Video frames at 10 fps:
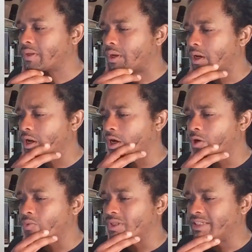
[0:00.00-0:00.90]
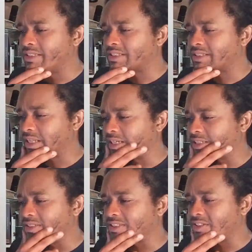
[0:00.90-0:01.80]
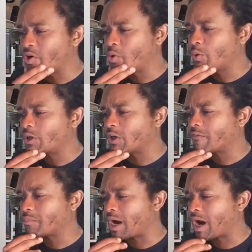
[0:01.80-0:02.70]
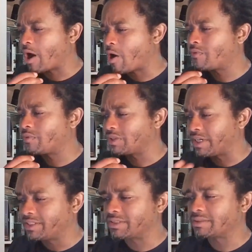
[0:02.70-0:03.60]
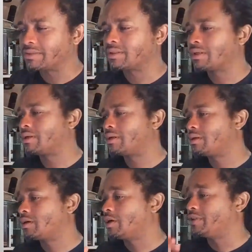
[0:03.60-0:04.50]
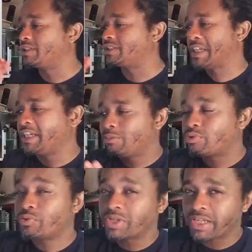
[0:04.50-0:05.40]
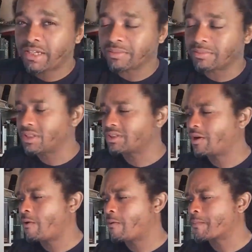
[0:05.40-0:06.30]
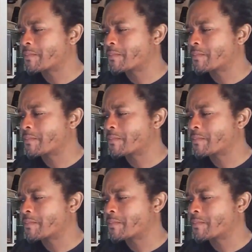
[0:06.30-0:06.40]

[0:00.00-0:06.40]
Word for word: Religious legends told of powerful legend of these Hebrew kingdoms. Let's go.